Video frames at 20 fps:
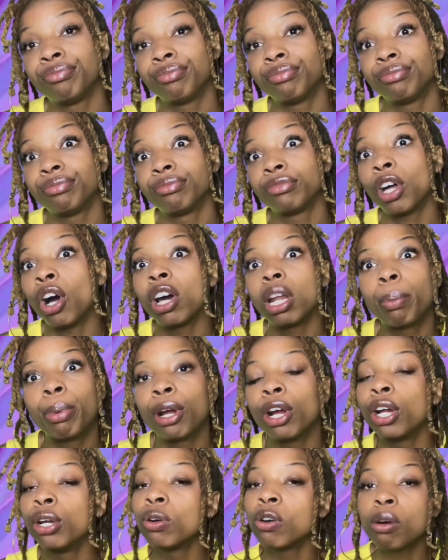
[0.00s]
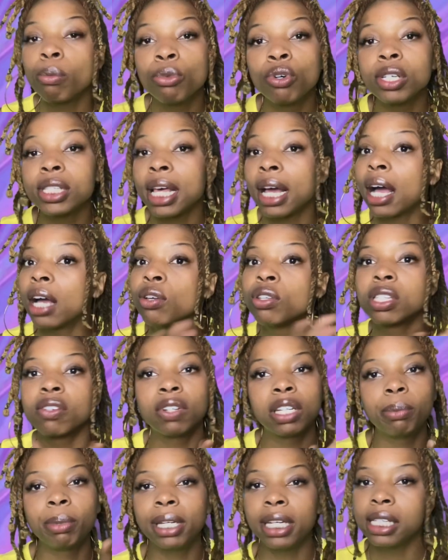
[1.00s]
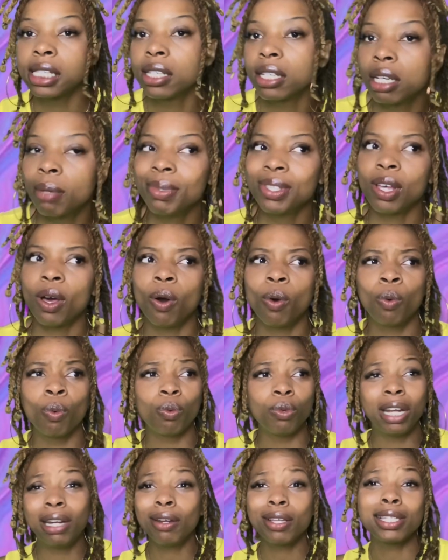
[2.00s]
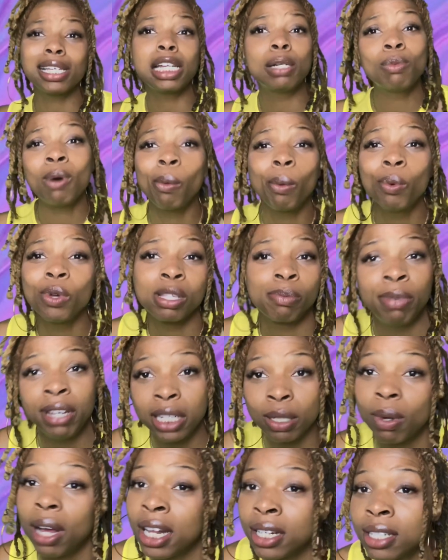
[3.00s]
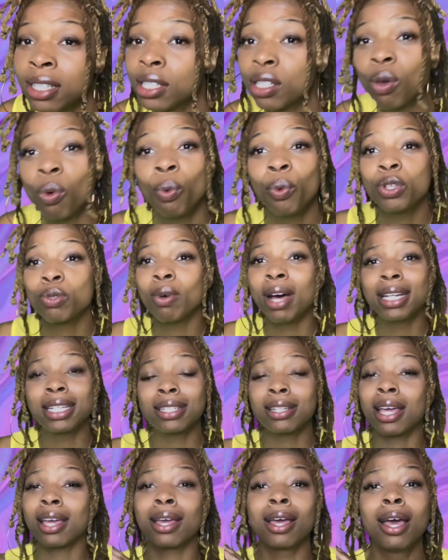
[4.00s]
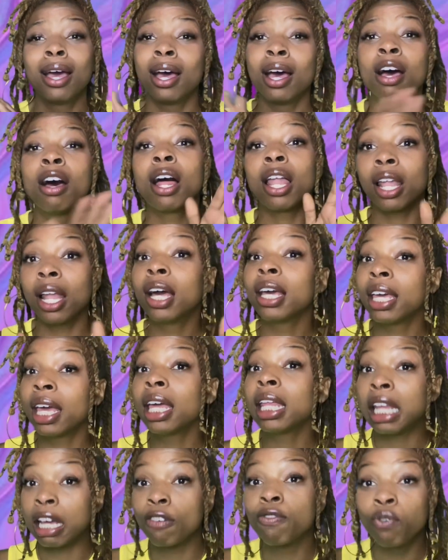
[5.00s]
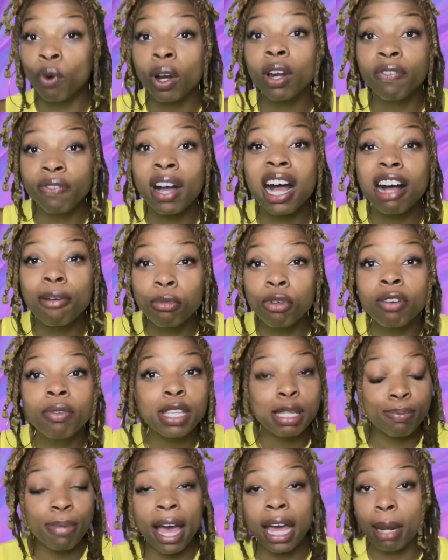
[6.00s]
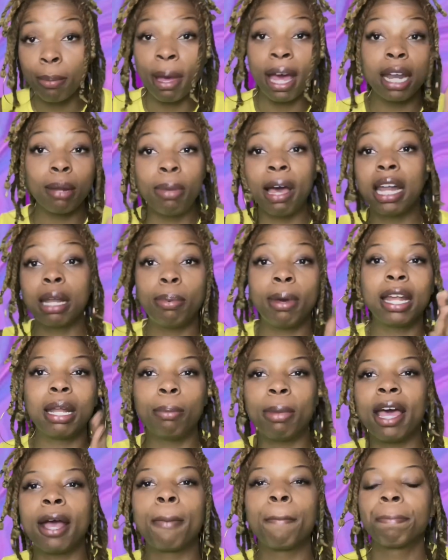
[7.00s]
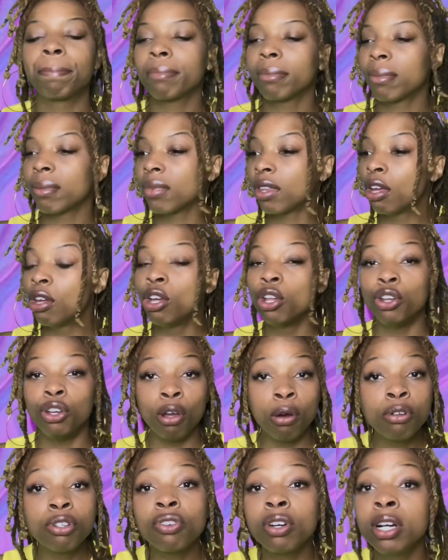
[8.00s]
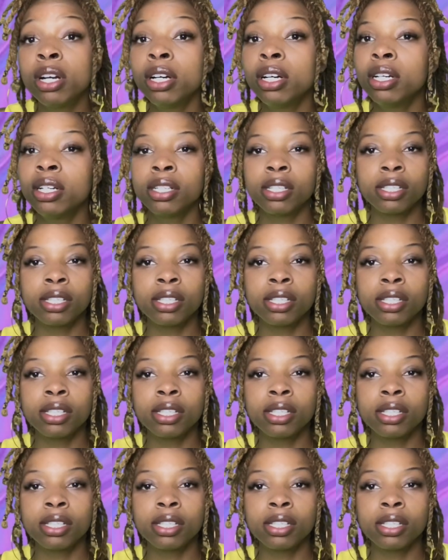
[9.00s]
all the paranormals, like I used to really be into them. So and I told them what we was binge watching. So we was watching like, again, like four to five movies back to back to back to back to back no drugs,